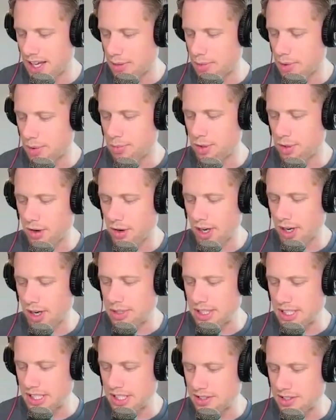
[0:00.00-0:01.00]
How about book
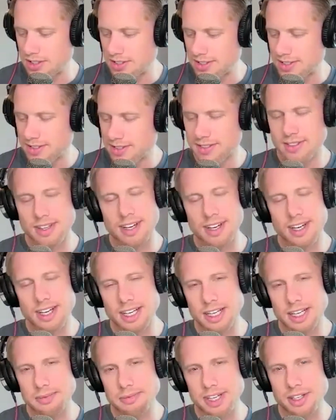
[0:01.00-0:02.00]
recommendations?
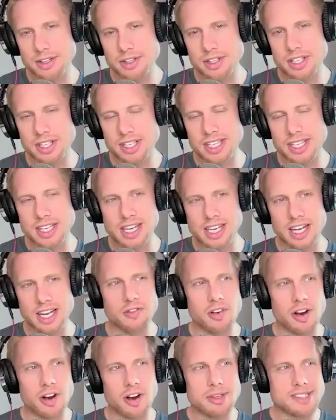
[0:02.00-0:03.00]
Um, I usually kind
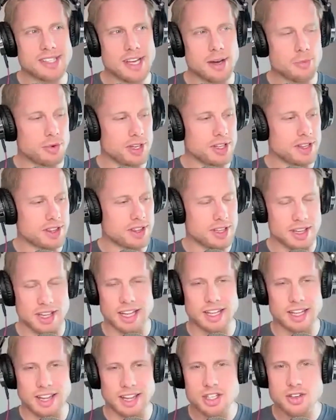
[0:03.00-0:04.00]
of frame this up with
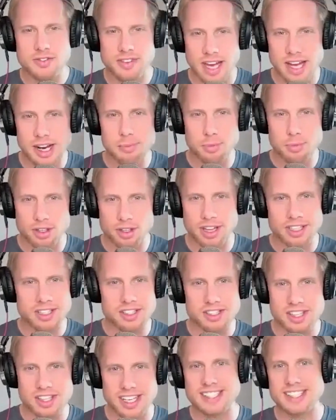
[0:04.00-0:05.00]
unless you've got a book that
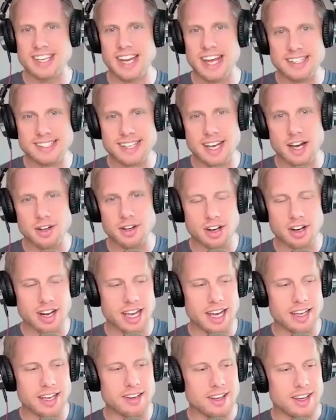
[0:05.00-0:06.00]
just like stands out in your
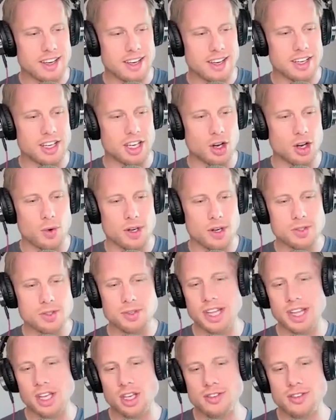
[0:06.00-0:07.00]
head. You know, what's
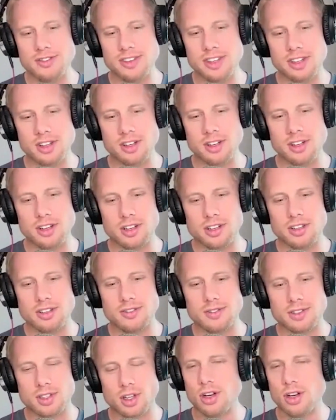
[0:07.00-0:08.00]
one that you've either
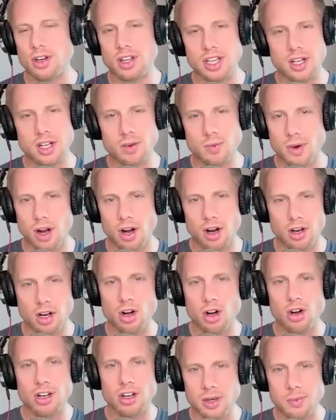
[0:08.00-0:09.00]
currently are
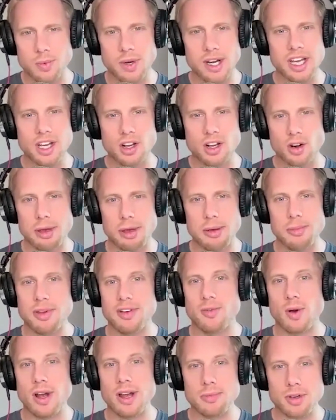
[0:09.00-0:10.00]
currently reading or maybe
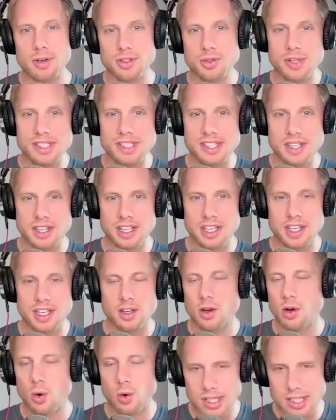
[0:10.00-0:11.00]
have read most
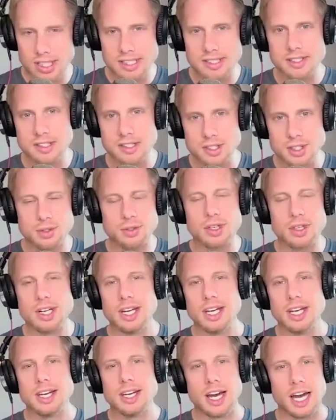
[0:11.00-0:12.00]
recently or listened to
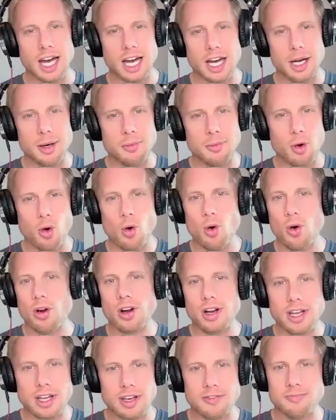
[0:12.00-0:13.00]
um,
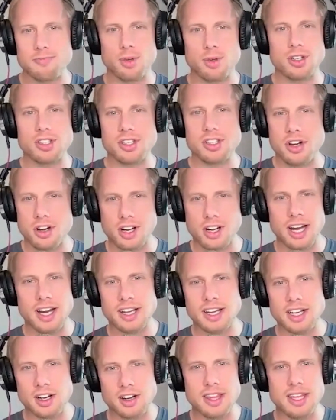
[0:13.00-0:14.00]
or if books aren't
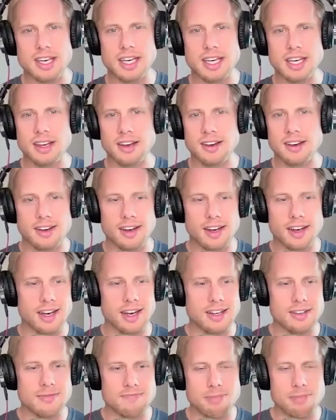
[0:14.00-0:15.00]
kind of your thing
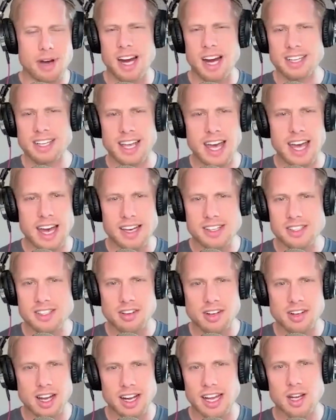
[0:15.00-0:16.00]
uh, podcast
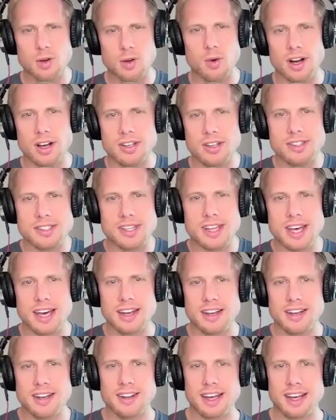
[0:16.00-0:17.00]
or kind of anywhere else
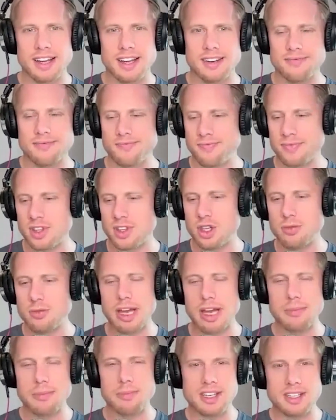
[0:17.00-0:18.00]
that that you
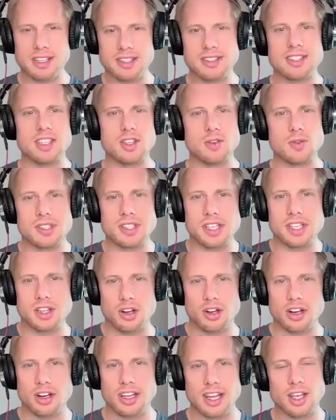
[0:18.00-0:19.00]
might be continuously
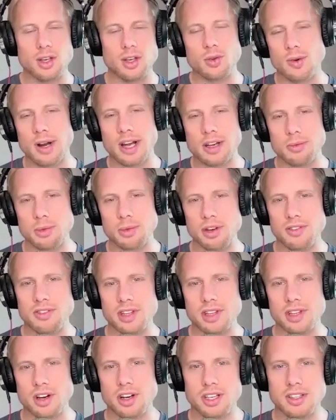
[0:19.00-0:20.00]
learning that you would recommend
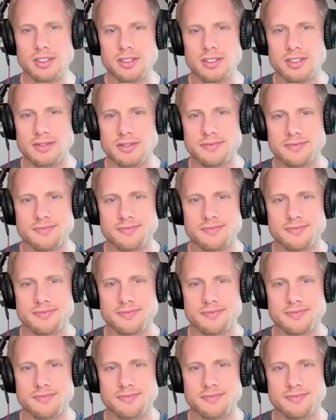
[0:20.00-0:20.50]
for the audience